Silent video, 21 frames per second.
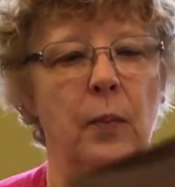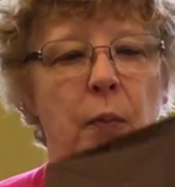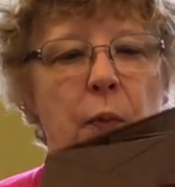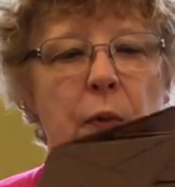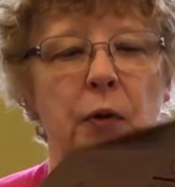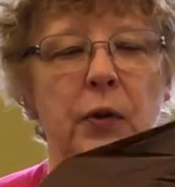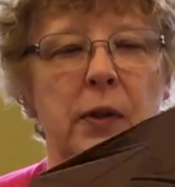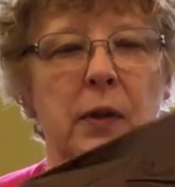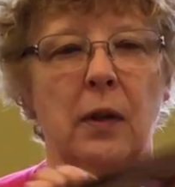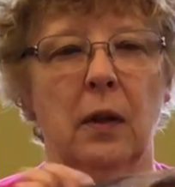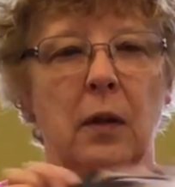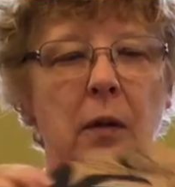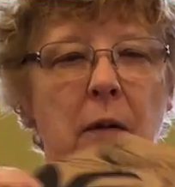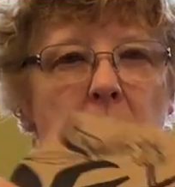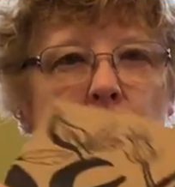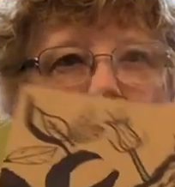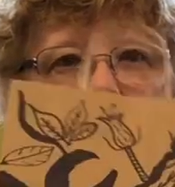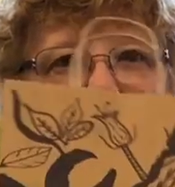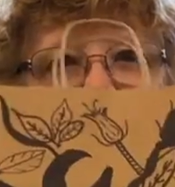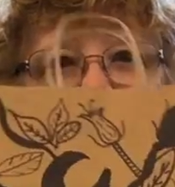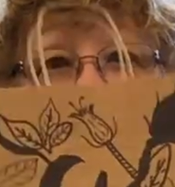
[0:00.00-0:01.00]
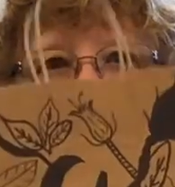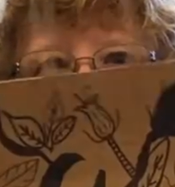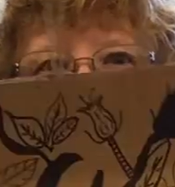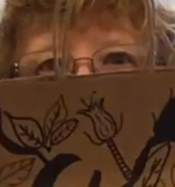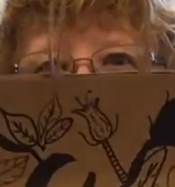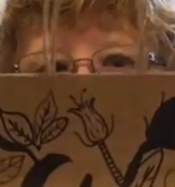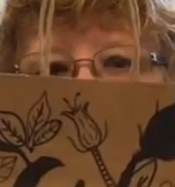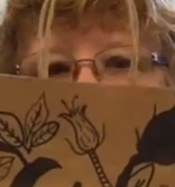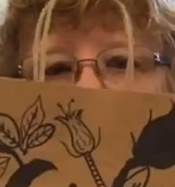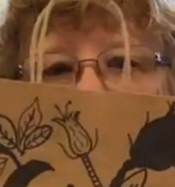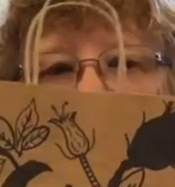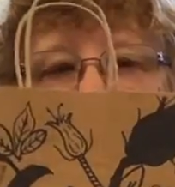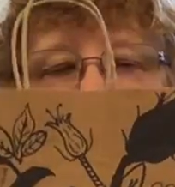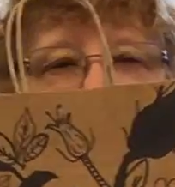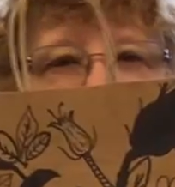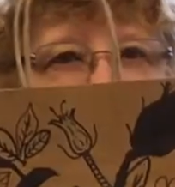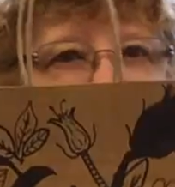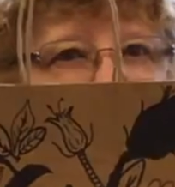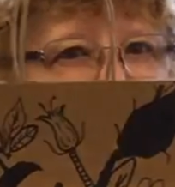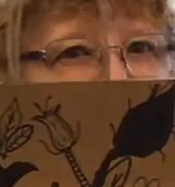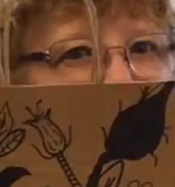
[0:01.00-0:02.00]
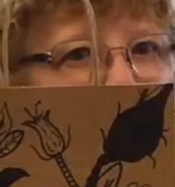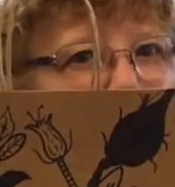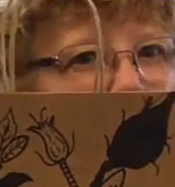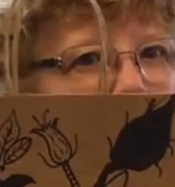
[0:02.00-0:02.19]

put some vines and plants